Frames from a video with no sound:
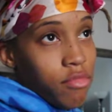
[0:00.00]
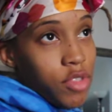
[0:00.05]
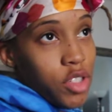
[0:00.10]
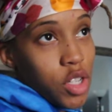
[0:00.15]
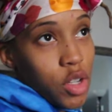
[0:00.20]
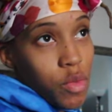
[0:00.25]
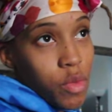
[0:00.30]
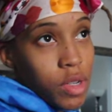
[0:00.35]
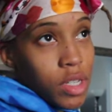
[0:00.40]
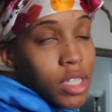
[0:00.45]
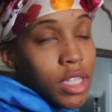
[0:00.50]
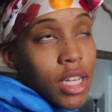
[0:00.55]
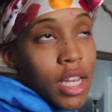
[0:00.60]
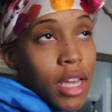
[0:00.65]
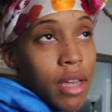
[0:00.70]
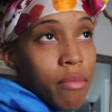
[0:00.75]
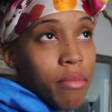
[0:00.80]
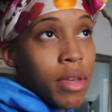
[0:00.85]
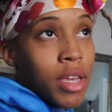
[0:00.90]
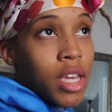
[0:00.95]
She wants to
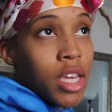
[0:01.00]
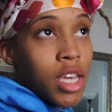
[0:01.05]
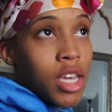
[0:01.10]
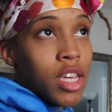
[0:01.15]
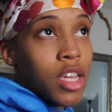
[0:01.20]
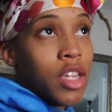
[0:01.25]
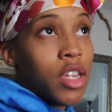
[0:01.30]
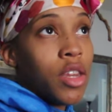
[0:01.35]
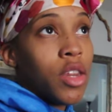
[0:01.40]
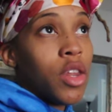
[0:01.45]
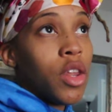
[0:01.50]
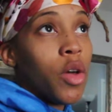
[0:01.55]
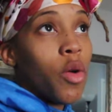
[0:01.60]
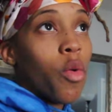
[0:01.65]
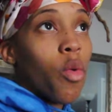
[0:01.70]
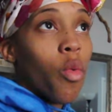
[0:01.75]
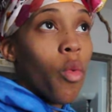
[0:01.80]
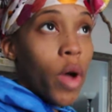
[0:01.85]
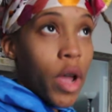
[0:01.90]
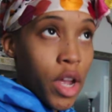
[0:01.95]
get me in
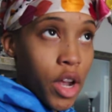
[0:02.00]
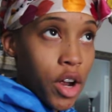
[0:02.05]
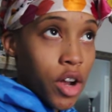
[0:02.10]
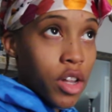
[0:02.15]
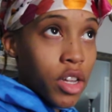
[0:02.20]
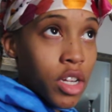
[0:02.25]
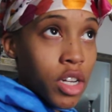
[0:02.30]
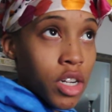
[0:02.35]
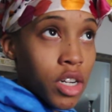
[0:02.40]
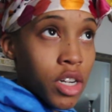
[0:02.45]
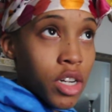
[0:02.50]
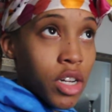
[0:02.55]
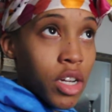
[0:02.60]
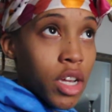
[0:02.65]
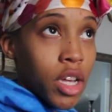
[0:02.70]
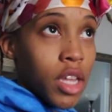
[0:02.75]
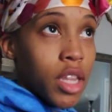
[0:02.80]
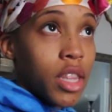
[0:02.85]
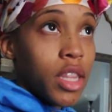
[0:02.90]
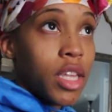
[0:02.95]
way earlier
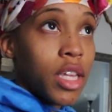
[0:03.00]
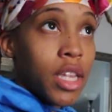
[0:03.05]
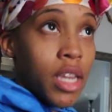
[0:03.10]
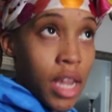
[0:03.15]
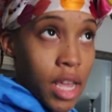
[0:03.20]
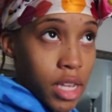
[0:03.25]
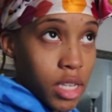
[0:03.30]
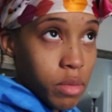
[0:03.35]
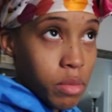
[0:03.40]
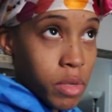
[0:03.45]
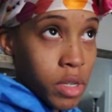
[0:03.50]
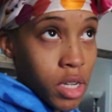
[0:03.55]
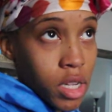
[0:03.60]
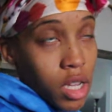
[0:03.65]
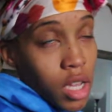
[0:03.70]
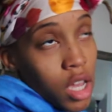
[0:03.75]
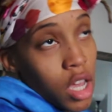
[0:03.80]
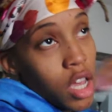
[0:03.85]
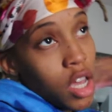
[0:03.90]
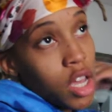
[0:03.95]
than next month.